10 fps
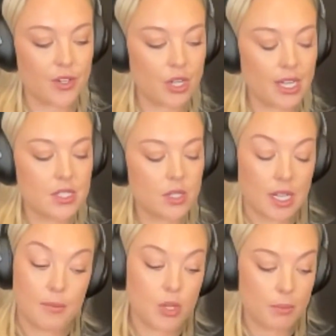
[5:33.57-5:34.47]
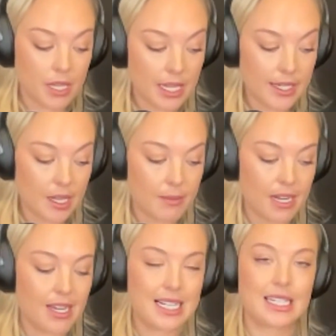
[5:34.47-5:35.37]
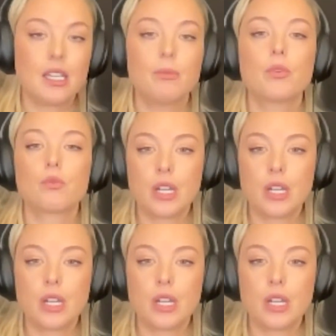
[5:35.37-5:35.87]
I don't like to look like I'm complaining, but I like to keep it